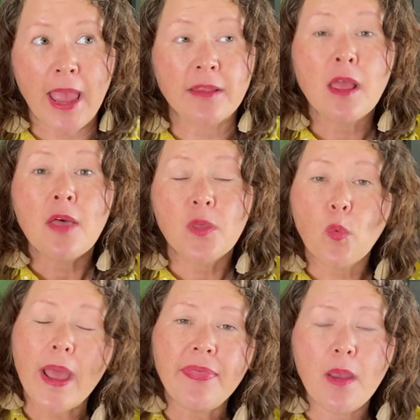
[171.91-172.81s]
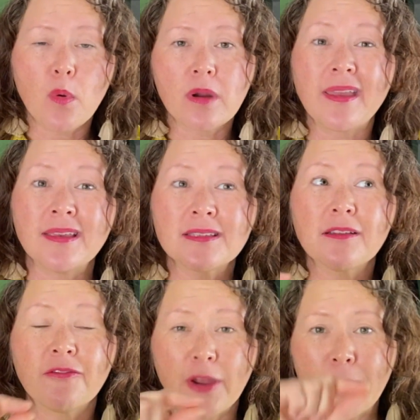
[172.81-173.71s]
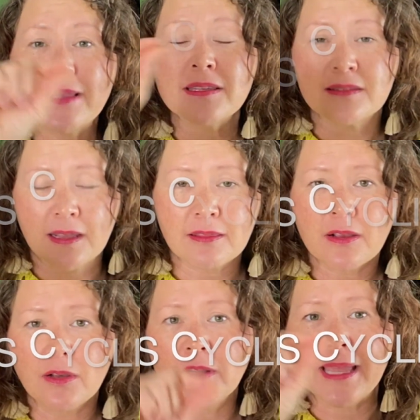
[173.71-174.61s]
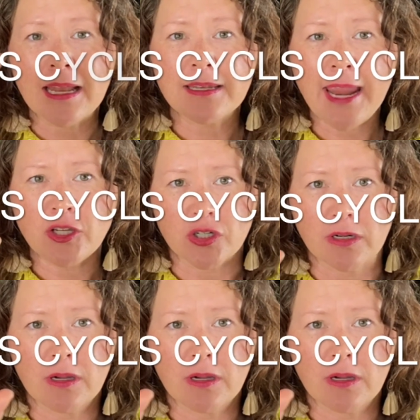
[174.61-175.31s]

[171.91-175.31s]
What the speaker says: and the way they work is very cyclical in nature.